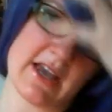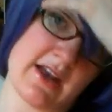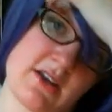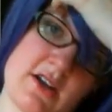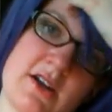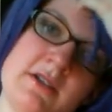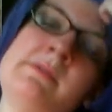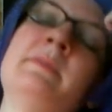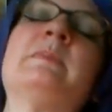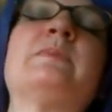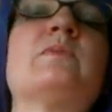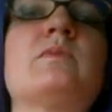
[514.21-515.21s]
lanyard.
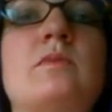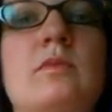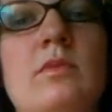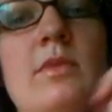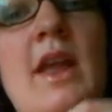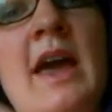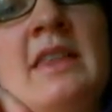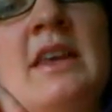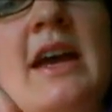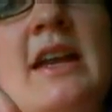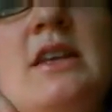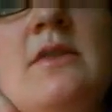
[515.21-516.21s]
At
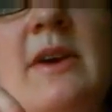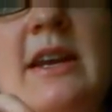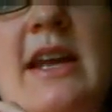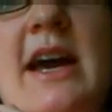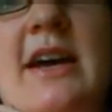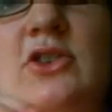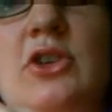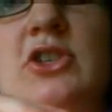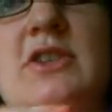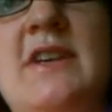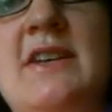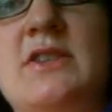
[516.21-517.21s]
the end of it, it actually
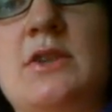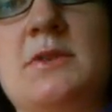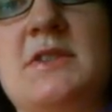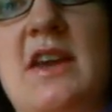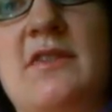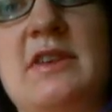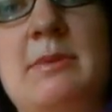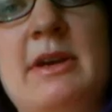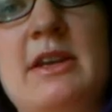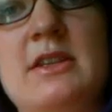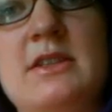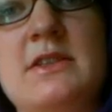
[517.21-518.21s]
just has 2 safety
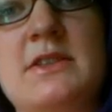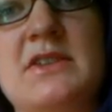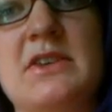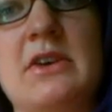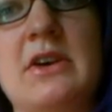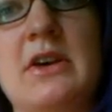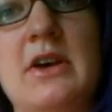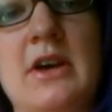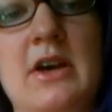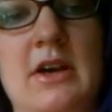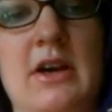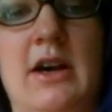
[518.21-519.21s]
pins.
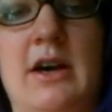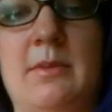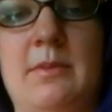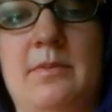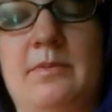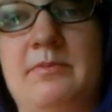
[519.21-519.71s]
Hi,